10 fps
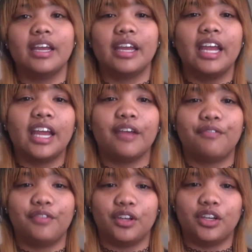
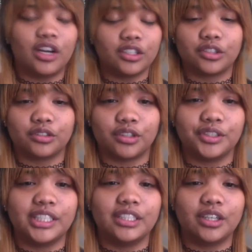If y'all don't
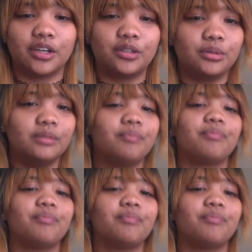already know,